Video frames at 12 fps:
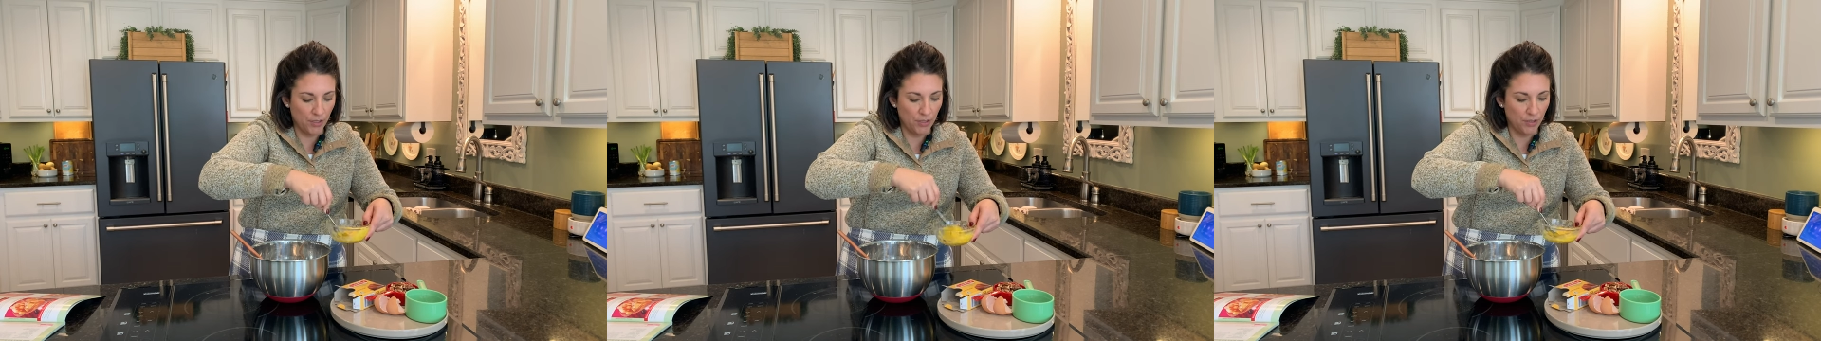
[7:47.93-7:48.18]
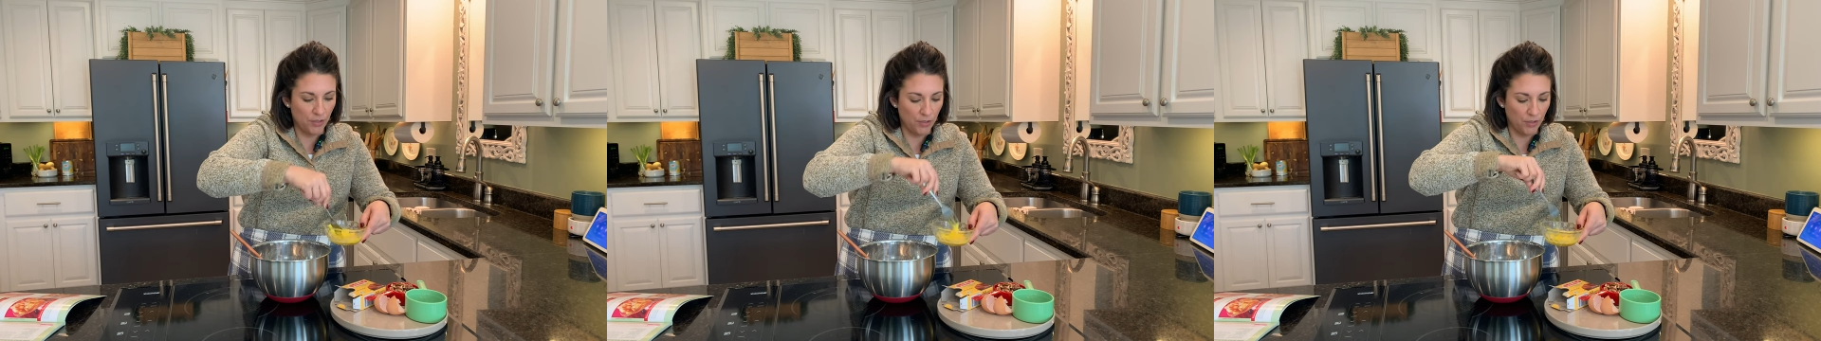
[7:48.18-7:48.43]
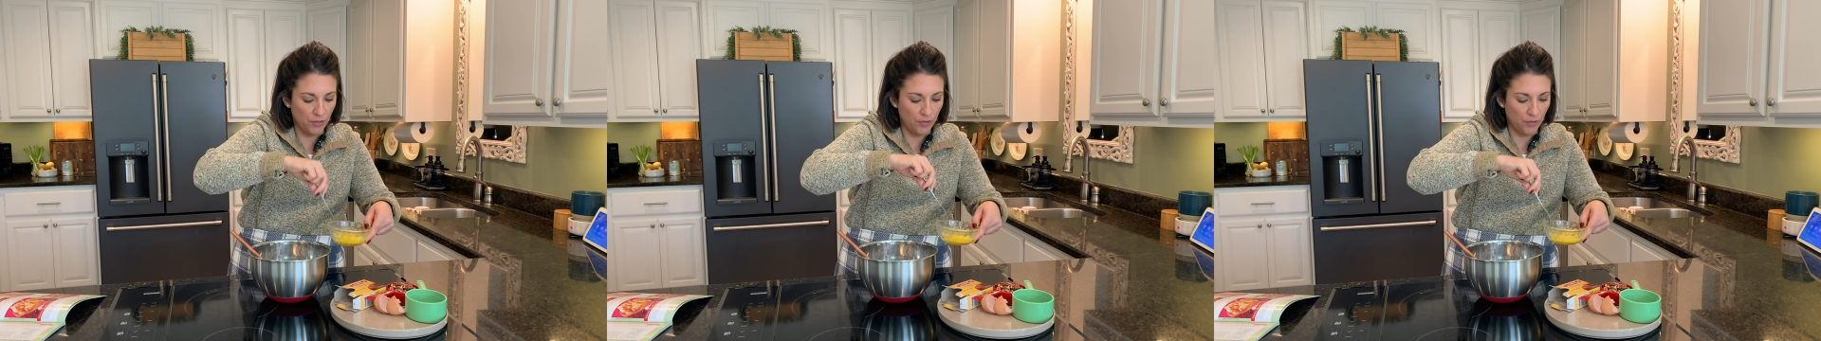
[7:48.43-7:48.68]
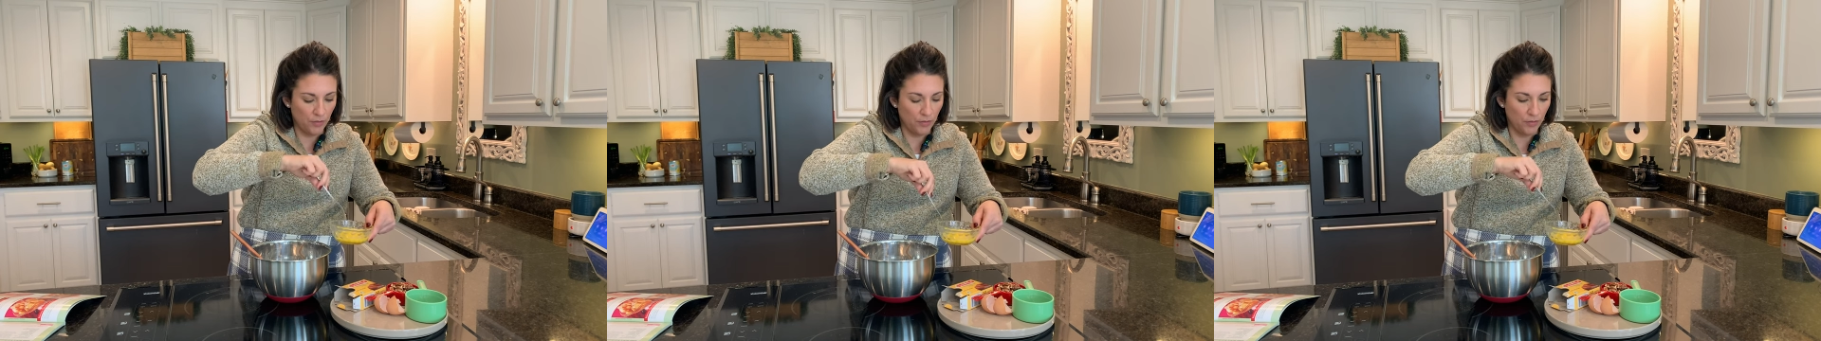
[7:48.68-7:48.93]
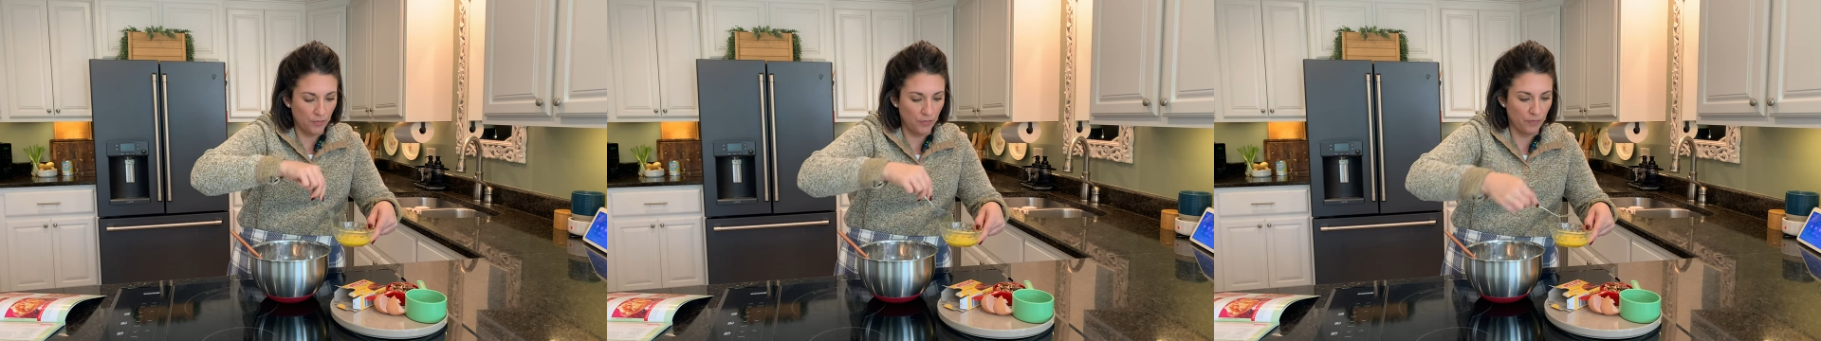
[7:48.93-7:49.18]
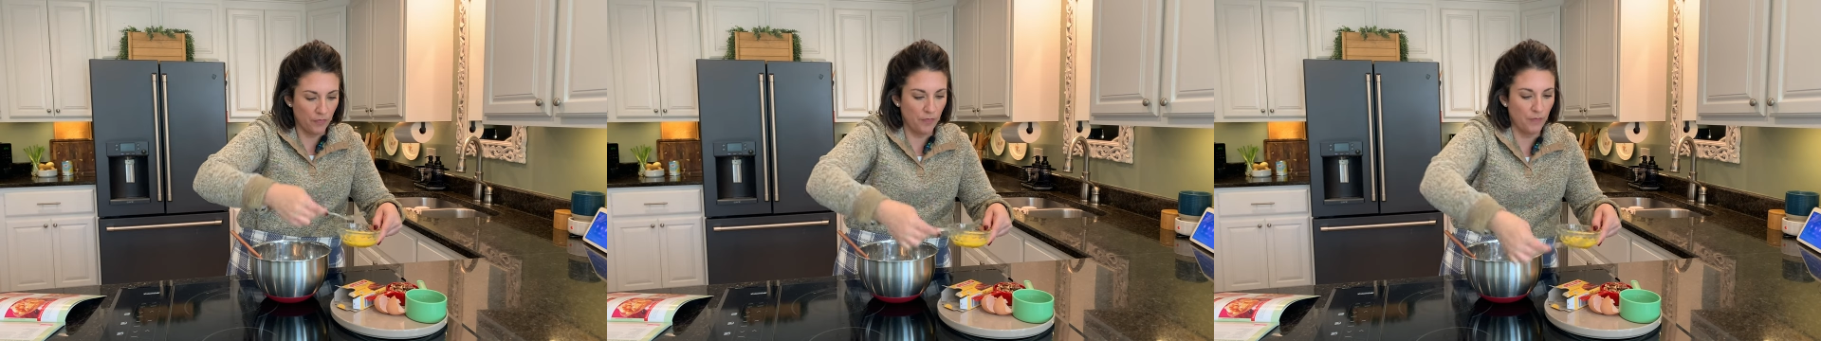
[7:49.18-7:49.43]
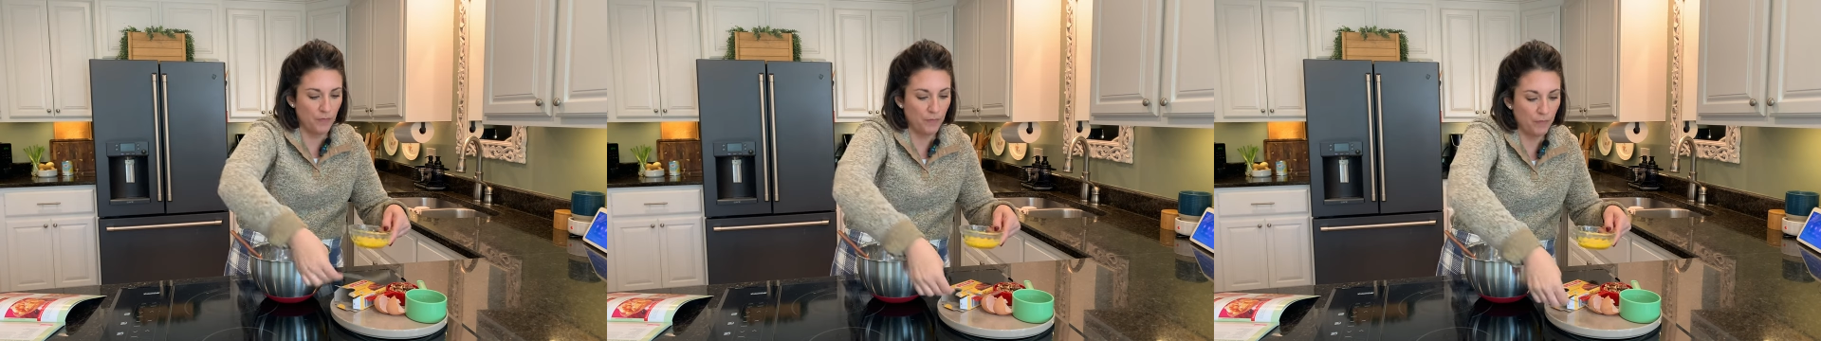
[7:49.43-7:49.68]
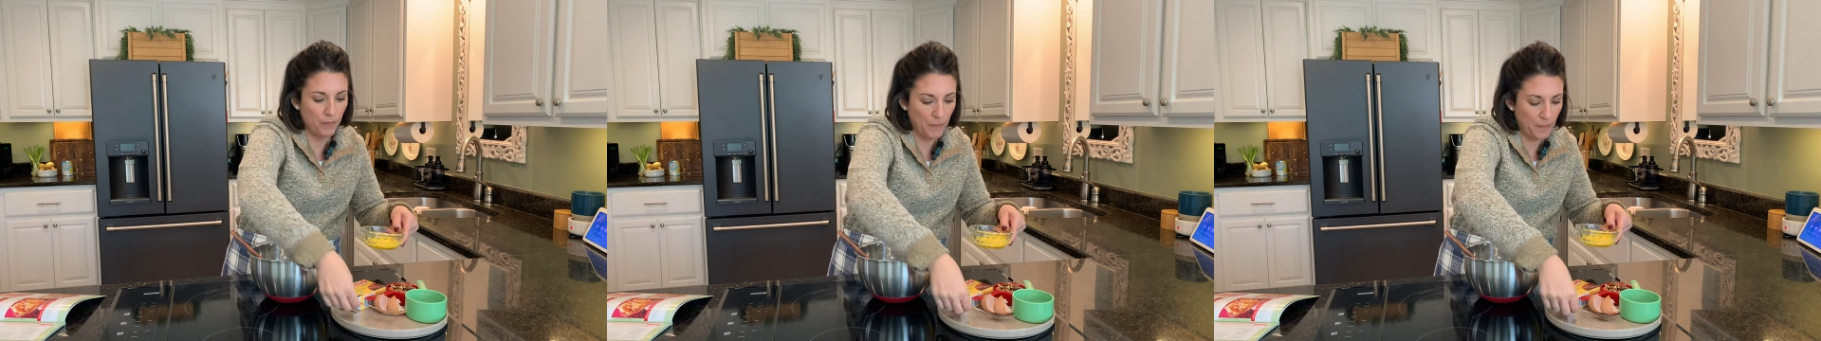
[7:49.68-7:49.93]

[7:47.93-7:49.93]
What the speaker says: (no one is talking)